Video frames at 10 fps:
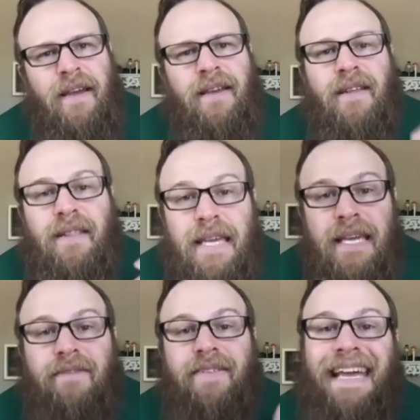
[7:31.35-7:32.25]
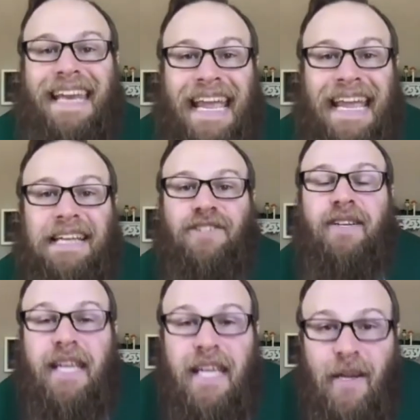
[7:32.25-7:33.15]
to live in that ancient
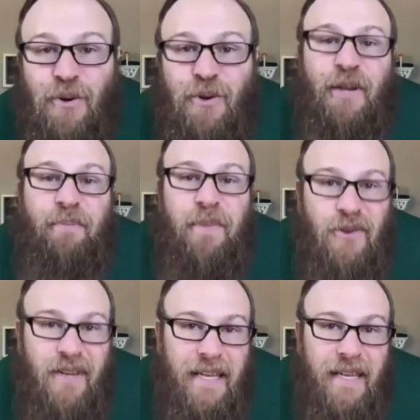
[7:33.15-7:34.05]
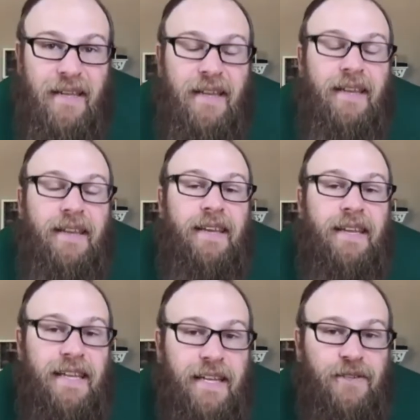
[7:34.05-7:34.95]
Hebrew community in
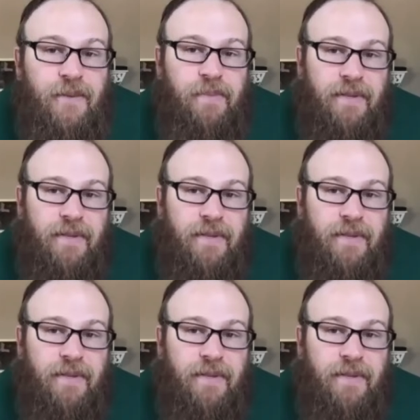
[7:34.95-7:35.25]
Egypt.